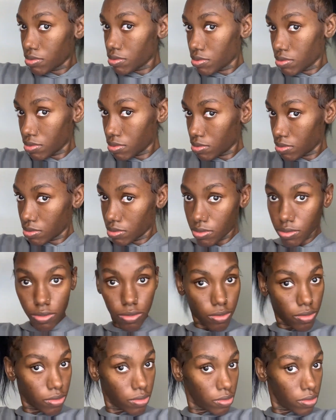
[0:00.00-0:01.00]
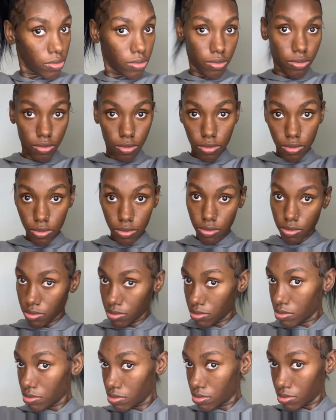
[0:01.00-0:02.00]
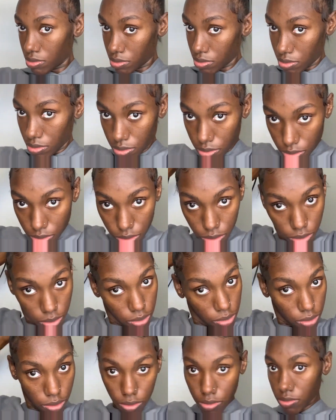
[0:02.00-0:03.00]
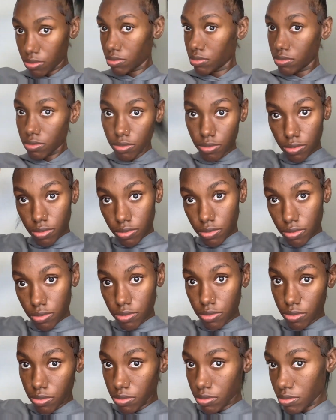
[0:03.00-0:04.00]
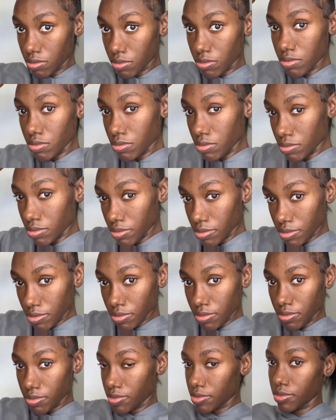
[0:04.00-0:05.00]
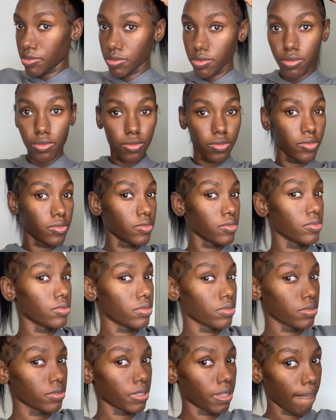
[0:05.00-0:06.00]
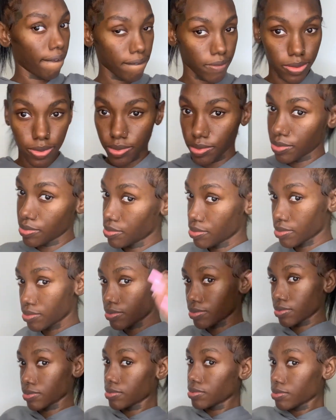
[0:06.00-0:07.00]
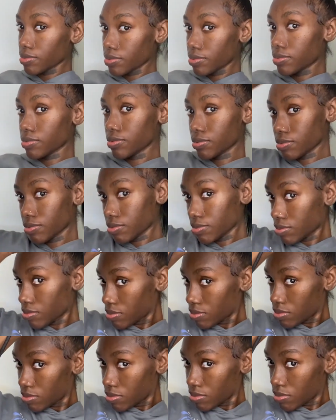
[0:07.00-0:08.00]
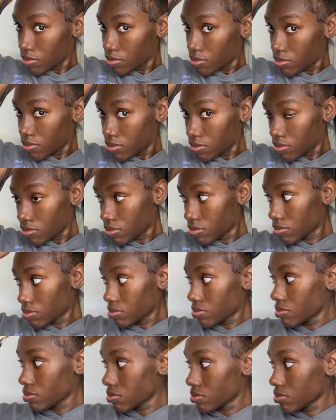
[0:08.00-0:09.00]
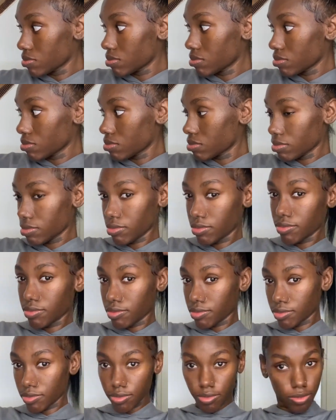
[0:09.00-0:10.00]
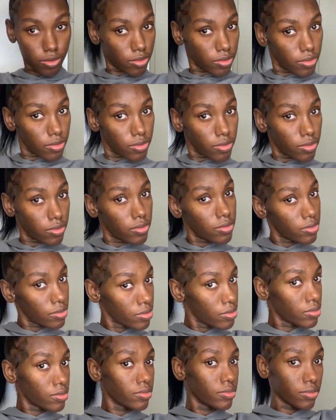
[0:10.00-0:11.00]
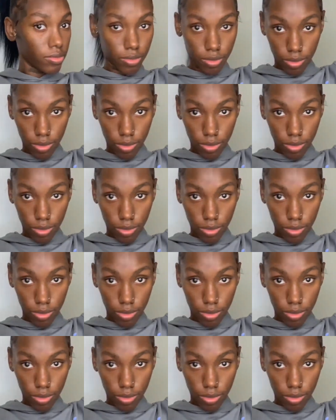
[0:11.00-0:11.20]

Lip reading: Right, so after I'm done kind of working it into my liking, I use my my hot comb, and I kind of just like, touch it on there,